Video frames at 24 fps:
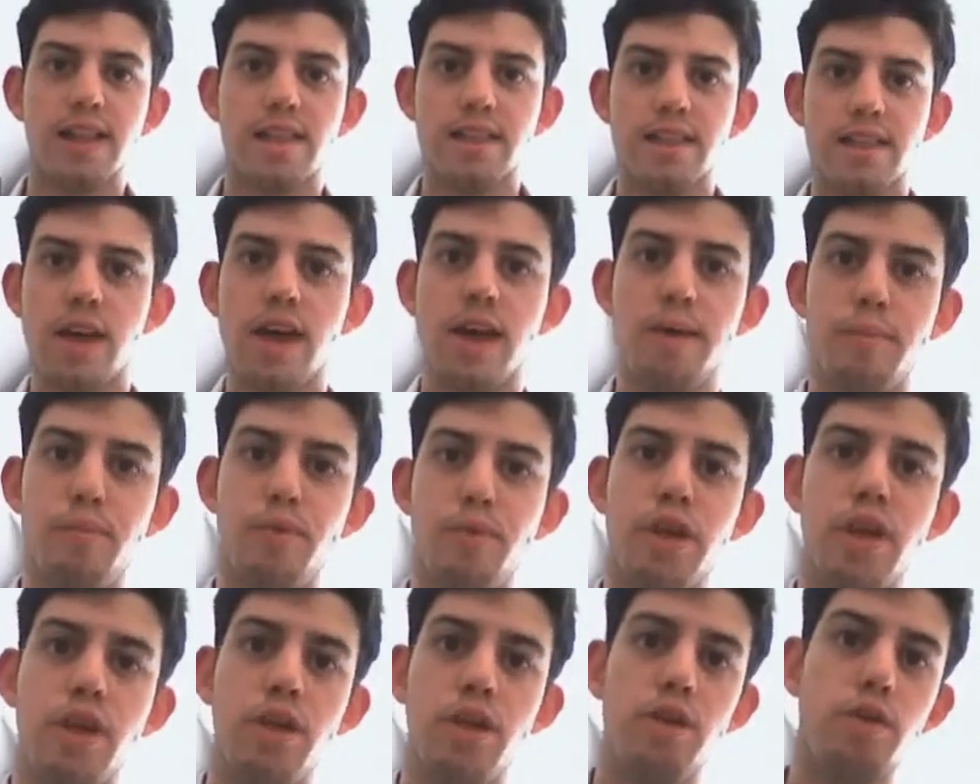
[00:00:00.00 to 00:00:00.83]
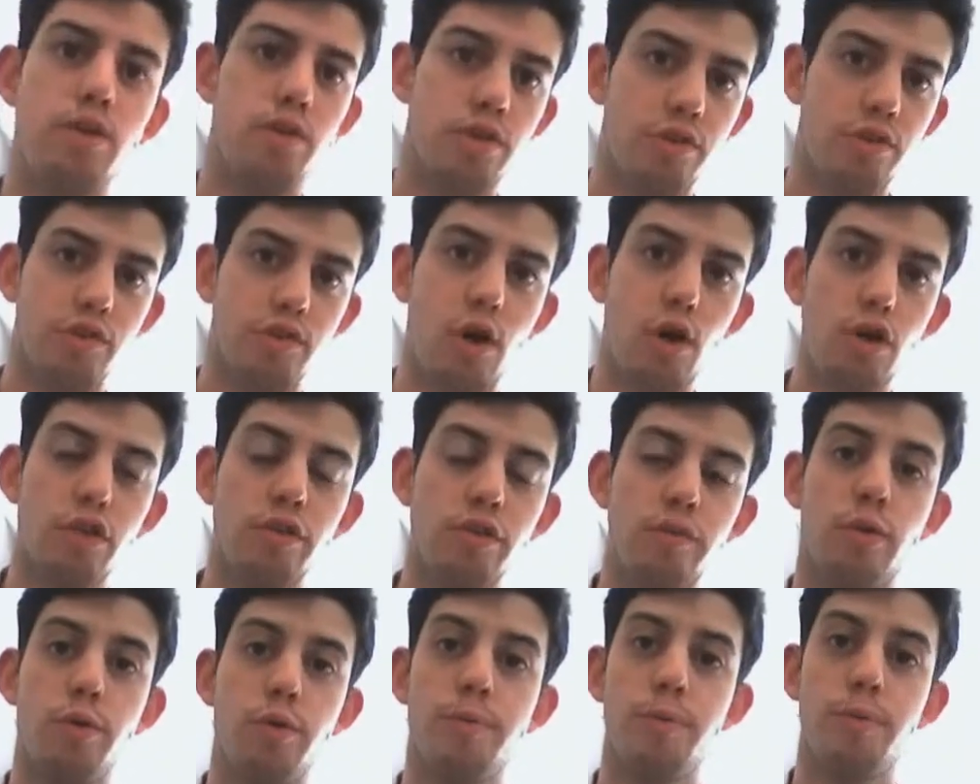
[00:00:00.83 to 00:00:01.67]
today I'm bringing you the start
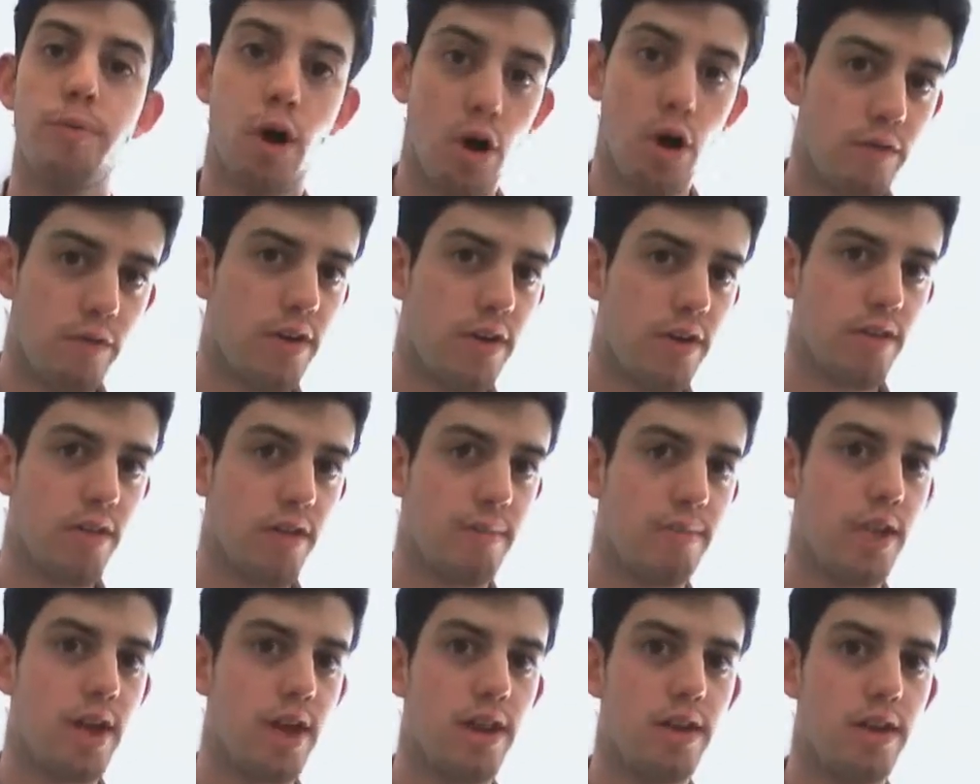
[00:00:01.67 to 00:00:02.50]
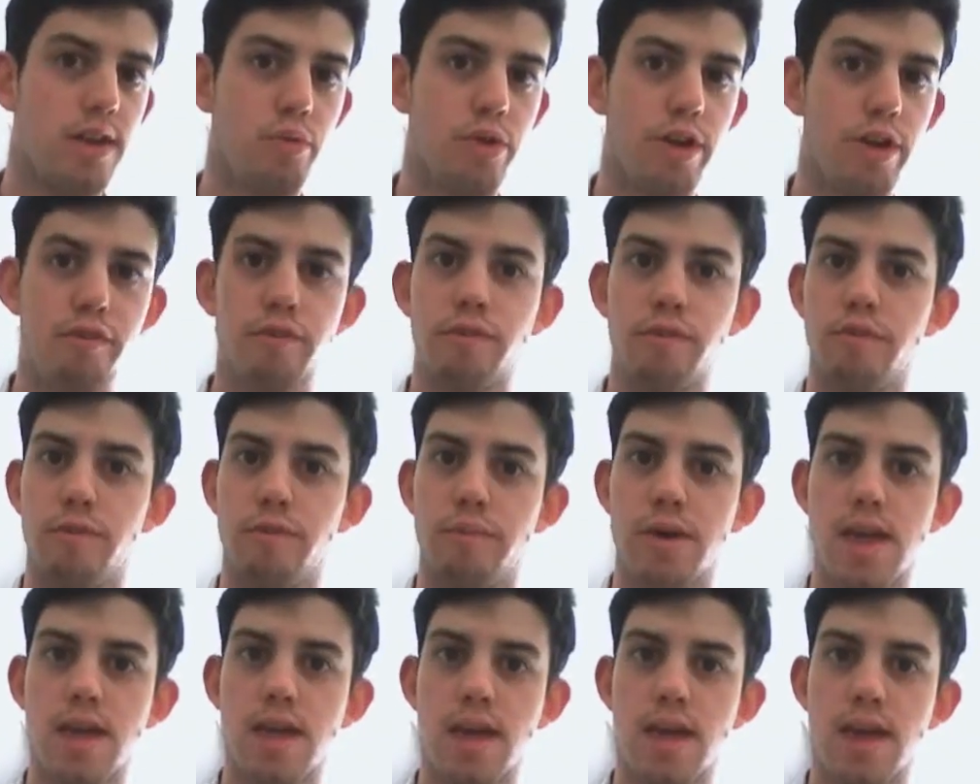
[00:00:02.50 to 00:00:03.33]
of what hopefully is something a little different for me.